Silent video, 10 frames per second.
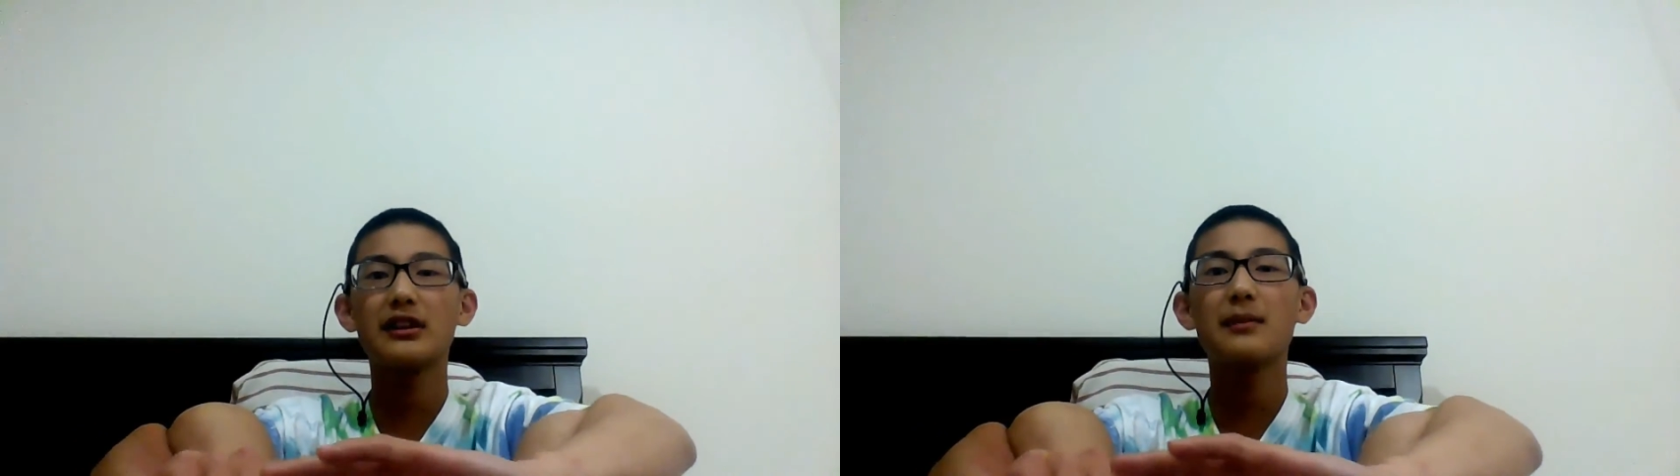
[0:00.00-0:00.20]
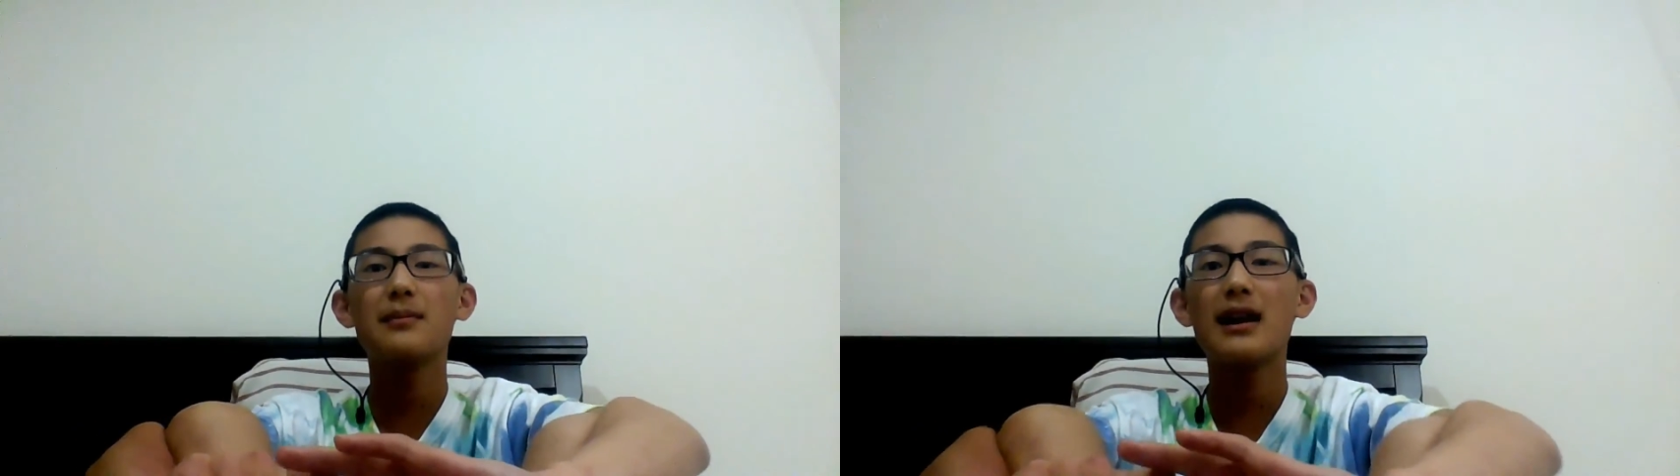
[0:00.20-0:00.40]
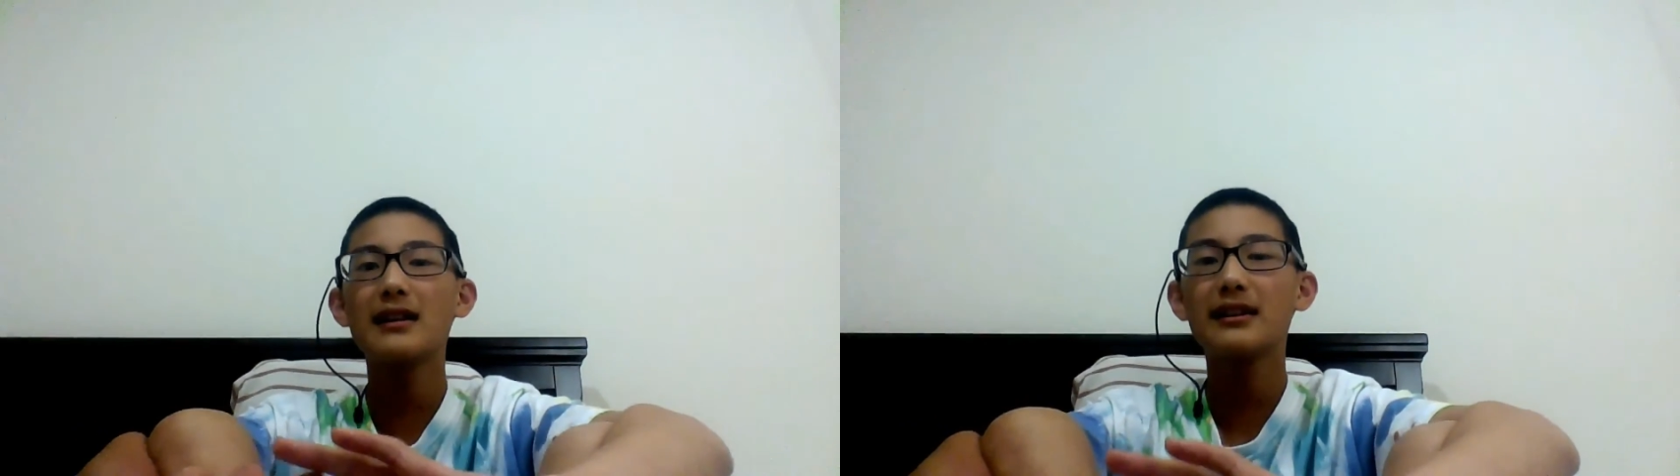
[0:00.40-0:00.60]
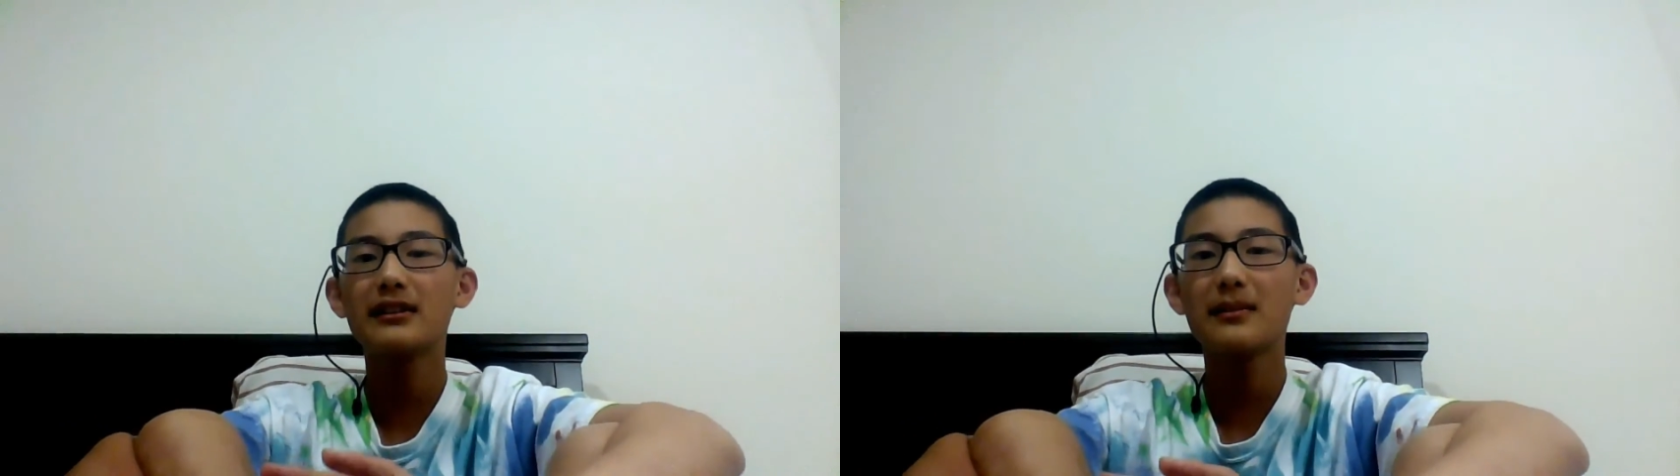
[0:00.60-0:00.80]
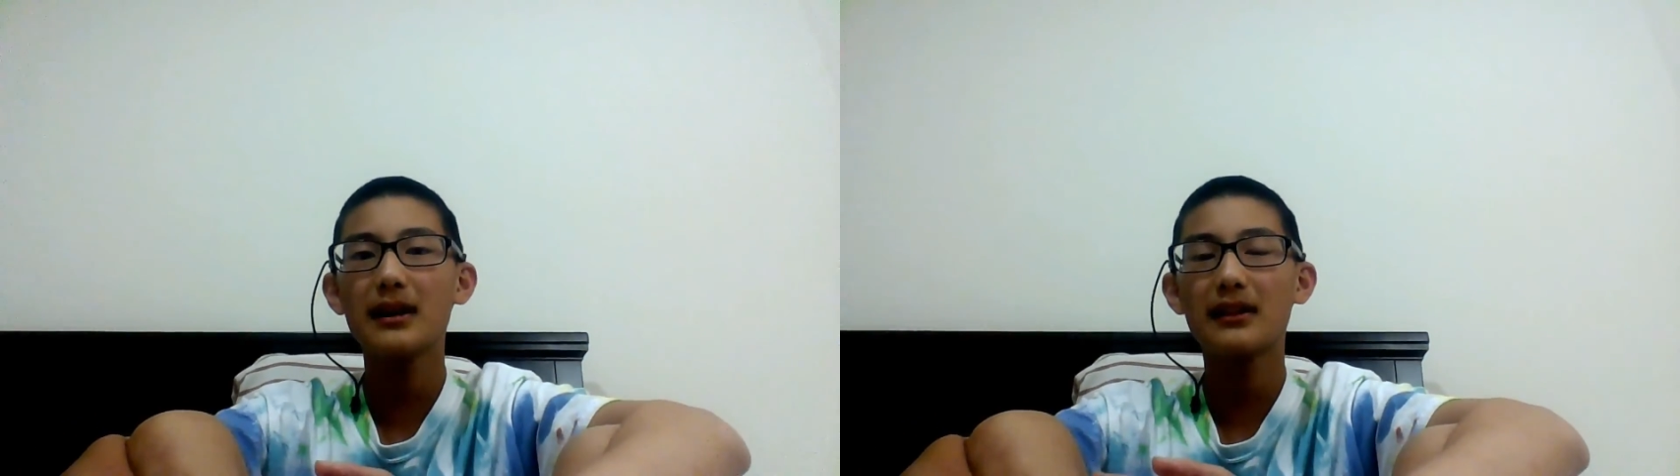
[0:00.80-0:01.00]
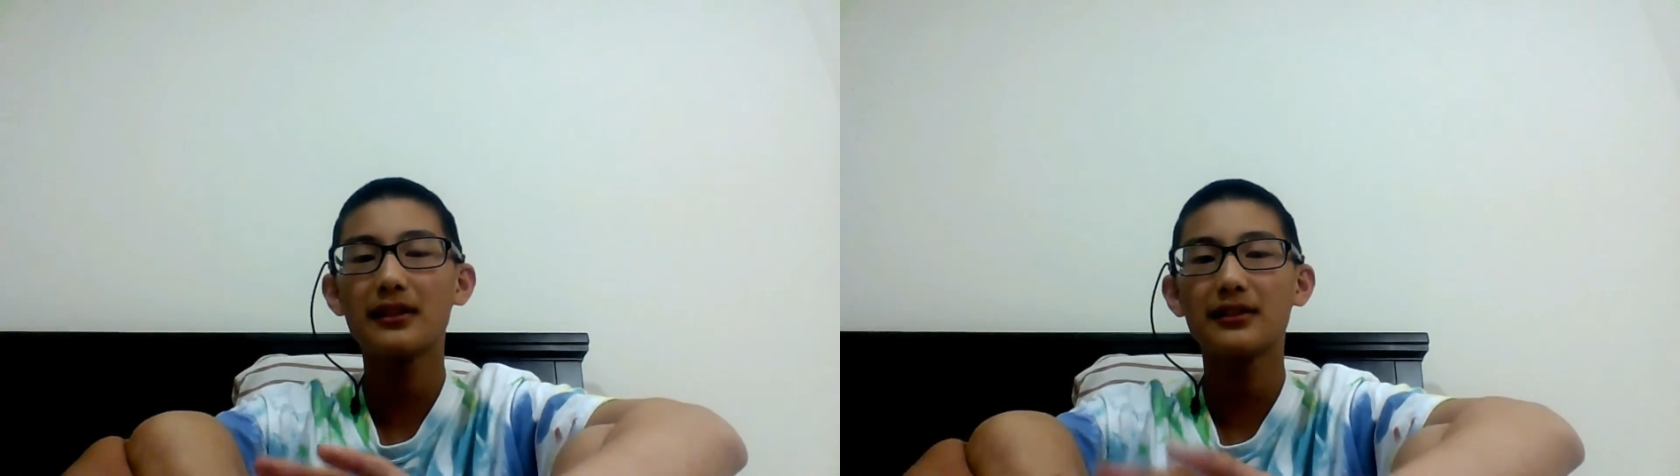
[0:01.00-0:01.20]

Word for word: They combine it to make